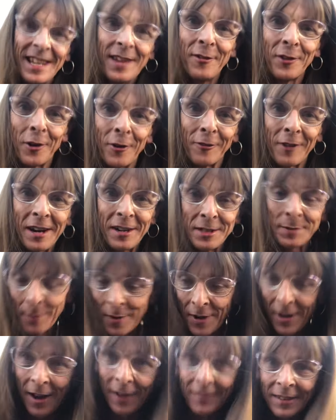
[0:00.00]
Never got round to
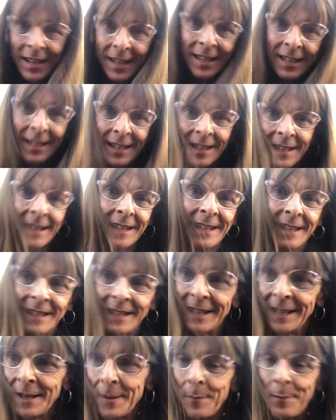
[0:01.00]
my own.
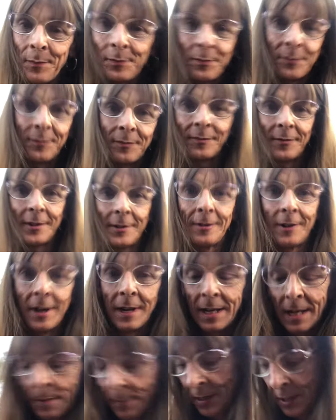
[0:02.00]
Um,
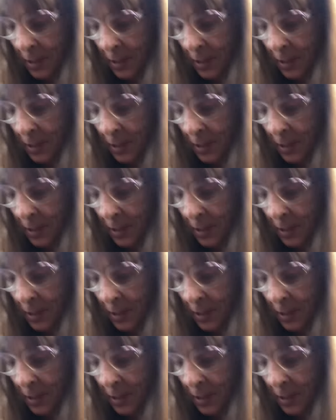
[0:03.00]
right, let me